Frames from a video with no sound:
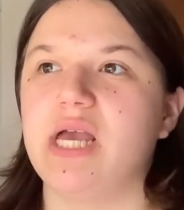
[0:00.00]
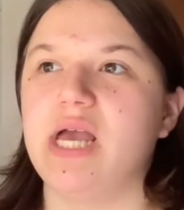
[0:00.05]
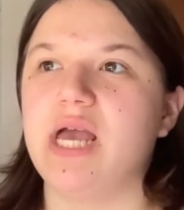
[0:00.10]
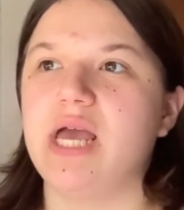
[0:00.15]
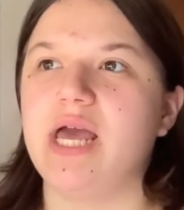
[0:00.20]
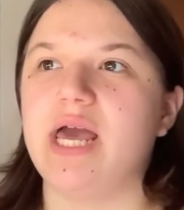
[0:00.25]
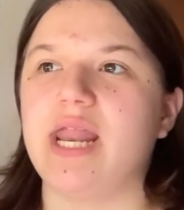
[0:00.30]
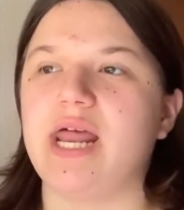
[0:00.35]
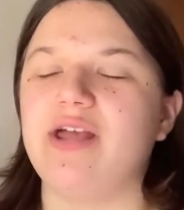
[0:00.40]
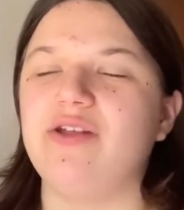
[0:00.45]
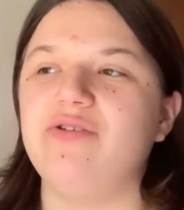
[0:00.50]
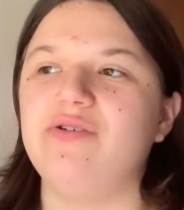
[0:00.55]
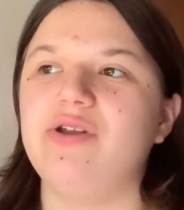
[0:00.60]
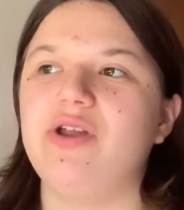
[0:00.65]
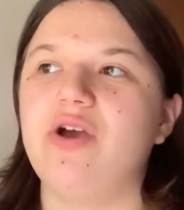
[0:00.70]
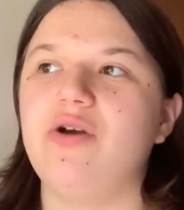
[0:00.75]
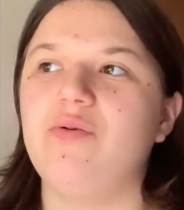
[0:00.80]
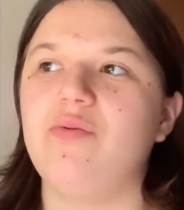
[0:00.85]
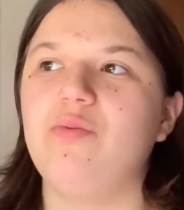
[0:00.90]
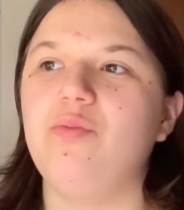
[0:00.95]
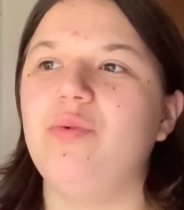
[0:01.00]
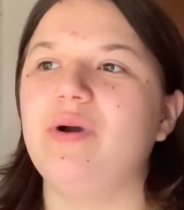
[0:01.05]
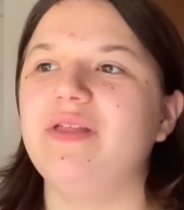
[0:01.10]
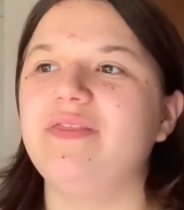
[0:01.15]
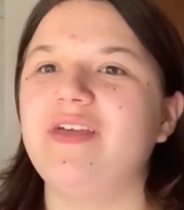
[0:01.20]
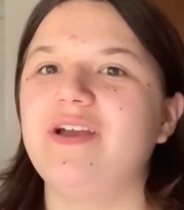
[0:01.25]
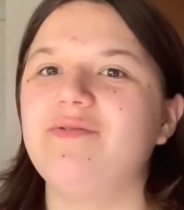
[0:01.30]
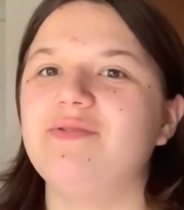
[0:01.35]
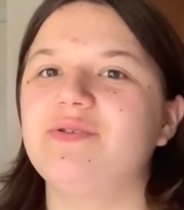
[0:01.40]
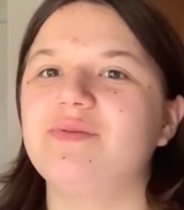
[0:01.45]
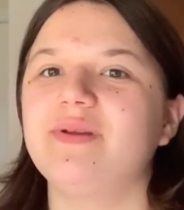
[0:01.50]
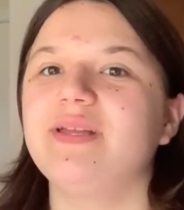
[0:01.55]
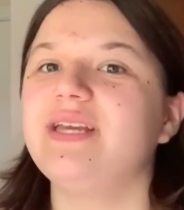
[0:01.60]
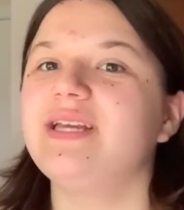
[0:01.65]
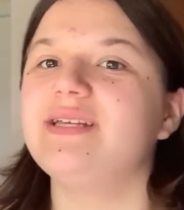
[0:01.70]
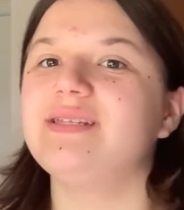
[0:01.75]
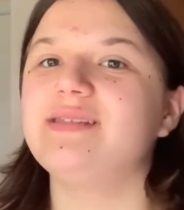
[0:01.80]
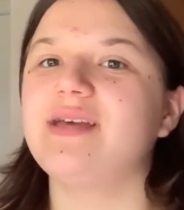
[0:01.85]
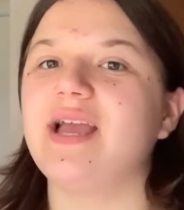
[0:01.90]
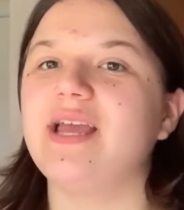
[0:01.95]
I don't know what that was really
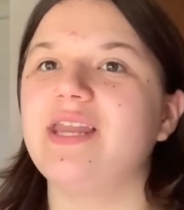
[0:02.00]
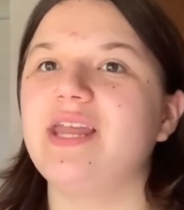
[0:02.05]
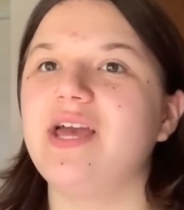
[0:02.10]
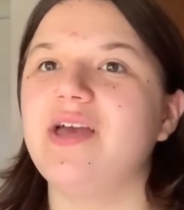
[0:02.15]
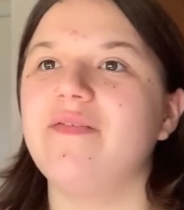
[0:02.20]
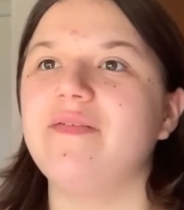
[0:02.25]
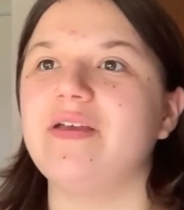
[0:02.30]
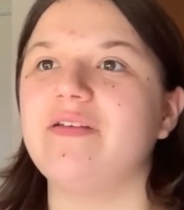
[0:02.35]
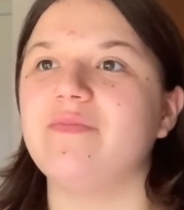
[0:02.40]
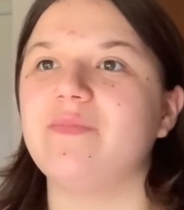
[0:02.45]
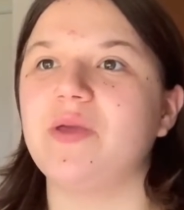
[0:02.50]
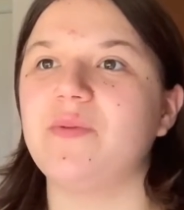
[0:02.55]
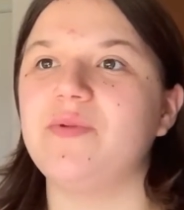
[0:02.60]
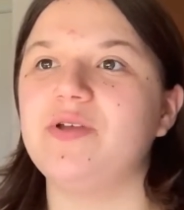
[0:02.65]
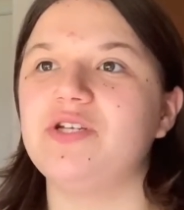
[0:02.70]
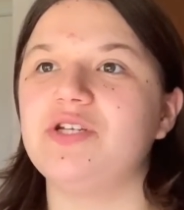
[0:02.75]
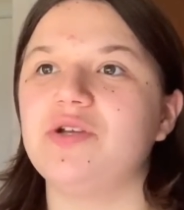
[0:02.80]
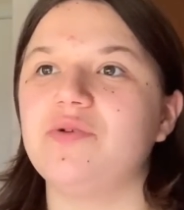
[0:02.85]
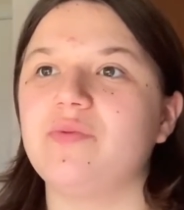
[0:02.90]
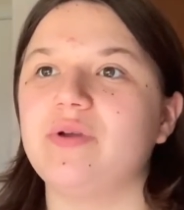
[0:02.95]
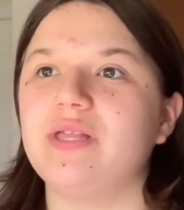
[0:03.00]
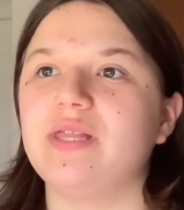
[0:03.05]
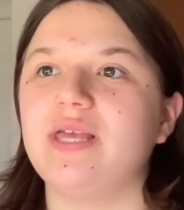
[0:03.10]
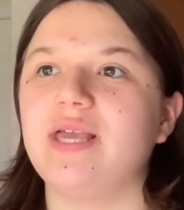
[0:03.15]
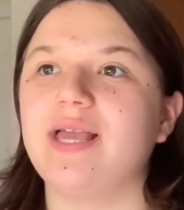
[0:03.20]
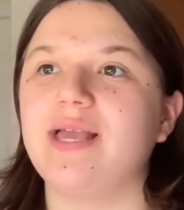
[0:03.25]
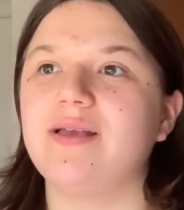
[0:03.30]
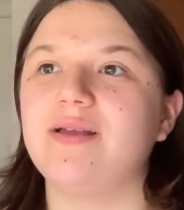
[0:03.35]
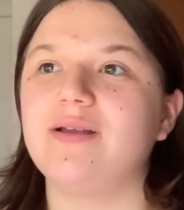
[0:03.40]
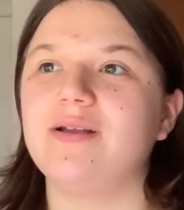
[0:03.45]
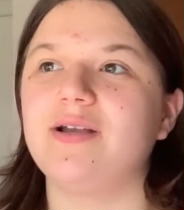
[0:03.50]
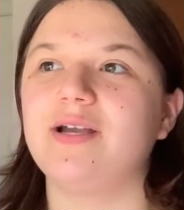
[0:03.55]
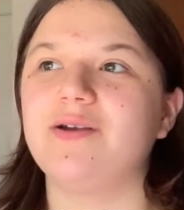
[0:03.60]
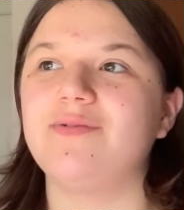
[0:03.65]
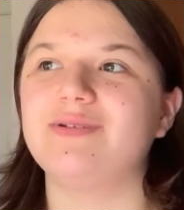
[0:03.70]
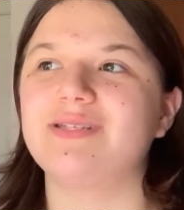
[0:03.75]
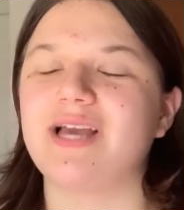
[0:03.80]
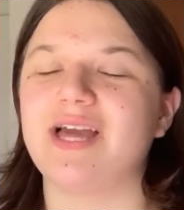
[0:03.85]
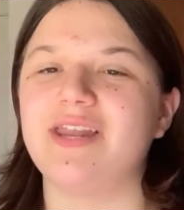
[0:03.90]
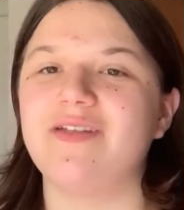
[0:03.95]
a sign of. If maybe it
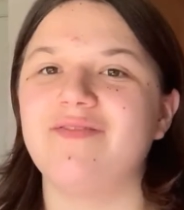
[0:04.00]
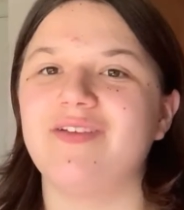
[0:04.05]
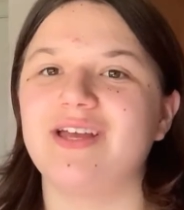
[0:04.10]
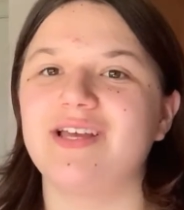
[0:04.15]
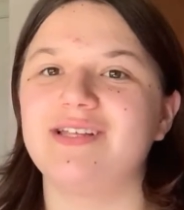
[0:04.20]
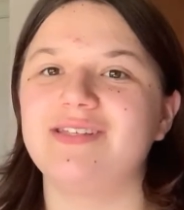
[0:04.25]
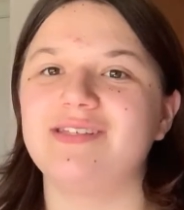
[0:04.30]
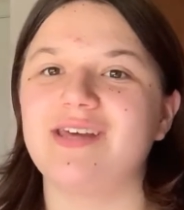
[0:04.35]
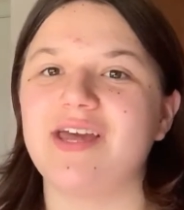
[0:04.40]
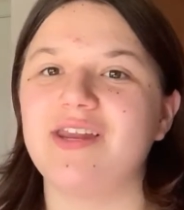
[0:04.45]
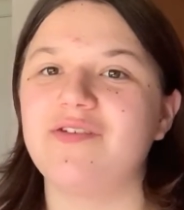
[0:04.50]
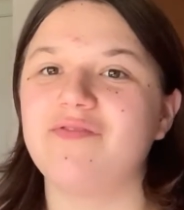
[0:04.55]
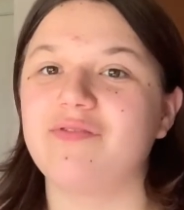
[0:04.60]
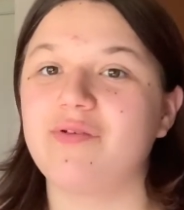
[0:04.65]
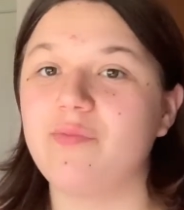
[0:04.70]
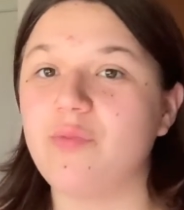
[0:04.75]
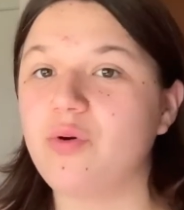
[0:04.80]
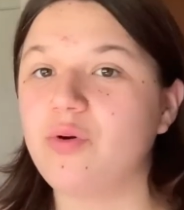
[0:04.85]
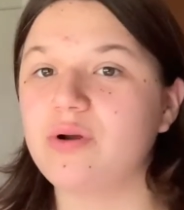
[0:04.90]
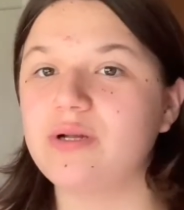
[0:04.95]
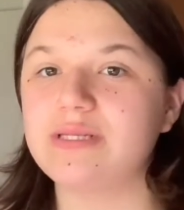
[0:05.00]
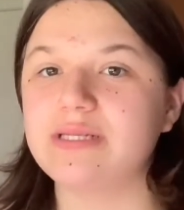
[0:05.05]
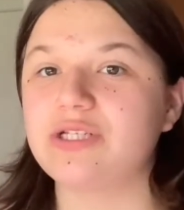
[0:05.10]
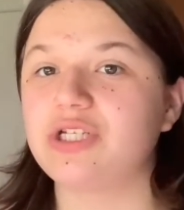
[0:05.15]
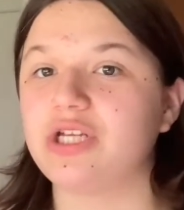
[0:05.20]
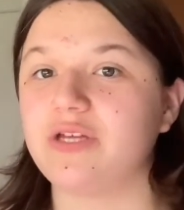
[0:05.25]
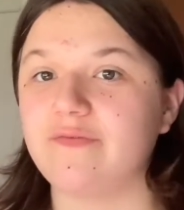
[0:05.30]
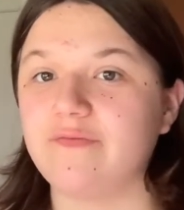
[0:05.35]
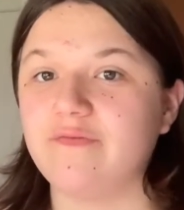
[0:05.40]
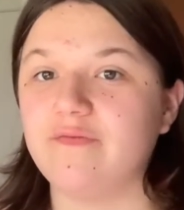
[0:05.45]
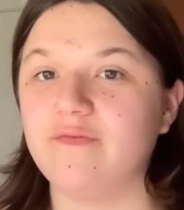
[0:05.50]
was kind of like a sign of remorse, and she